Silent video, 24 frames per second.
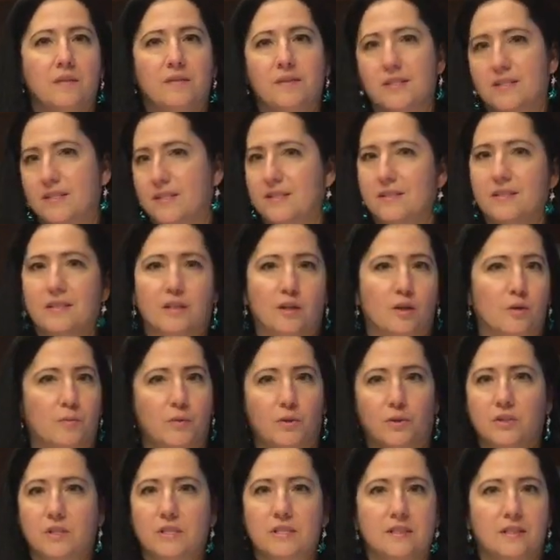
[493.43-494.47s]
This isn't an
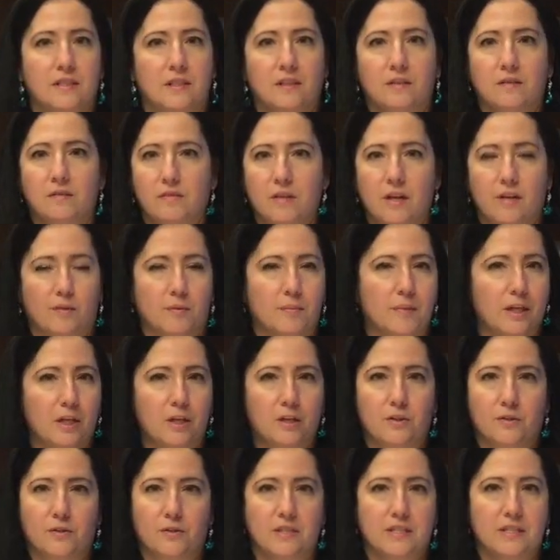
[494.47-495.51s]
emergency. Everybody
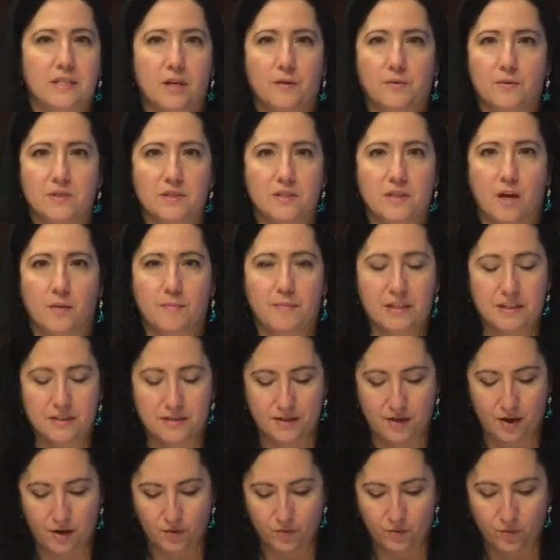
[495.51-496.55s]
knew this day was coming.
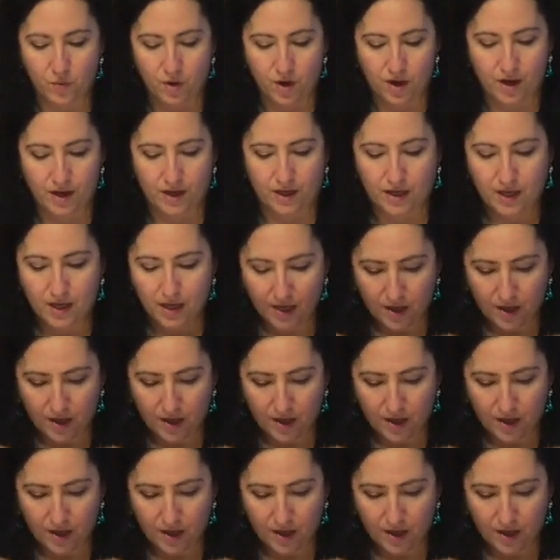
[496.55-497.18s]
So why